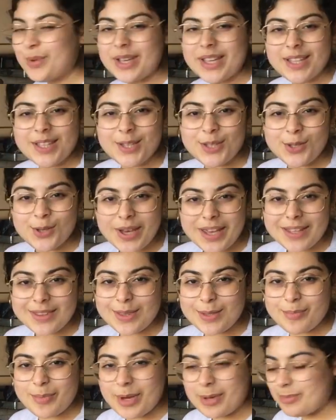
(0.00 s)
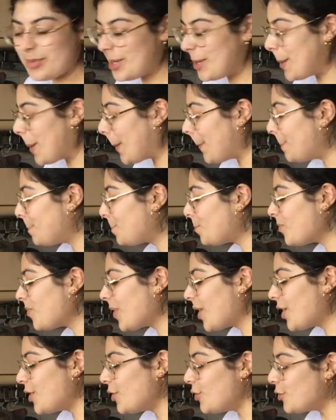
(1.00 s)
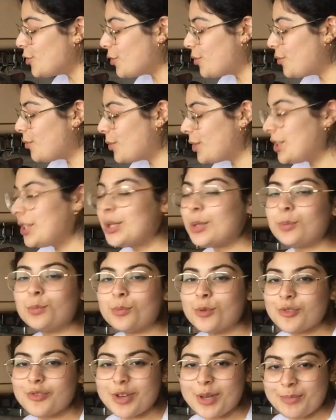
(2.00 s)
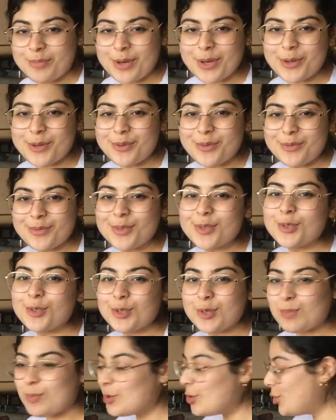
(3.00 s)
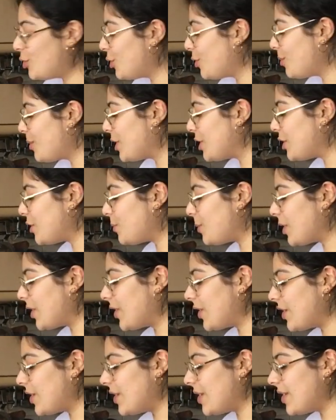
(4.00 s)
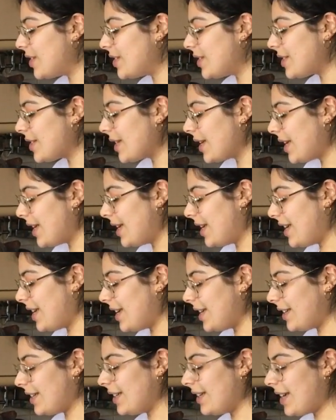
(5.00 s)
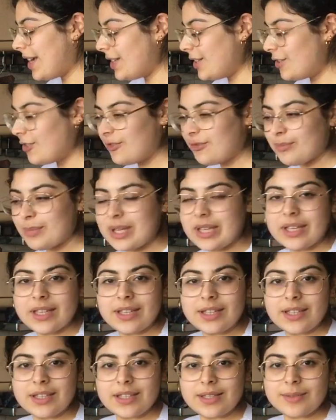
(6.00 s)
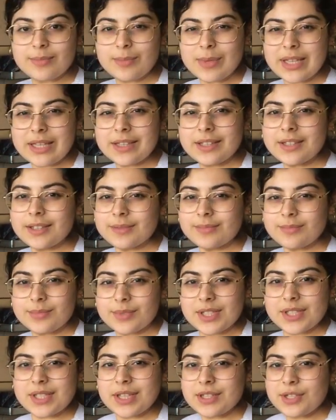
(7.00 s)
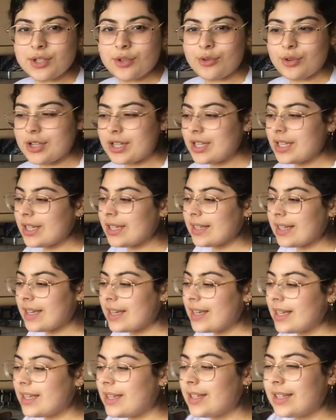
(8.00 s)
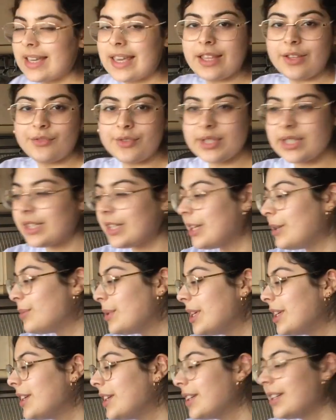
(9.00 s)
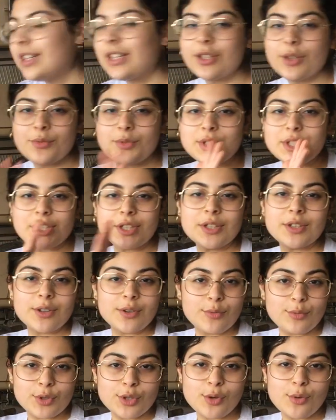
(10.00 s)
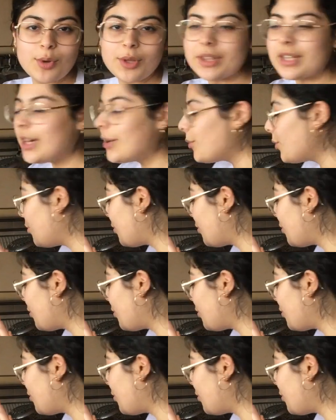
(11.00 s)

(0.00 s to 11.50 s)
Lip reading: when you add the bamia in, you don't want to move it about with your spoon too much, because it can kind of make it disintegrate and get kind of slimy, and obviously we don't want that. We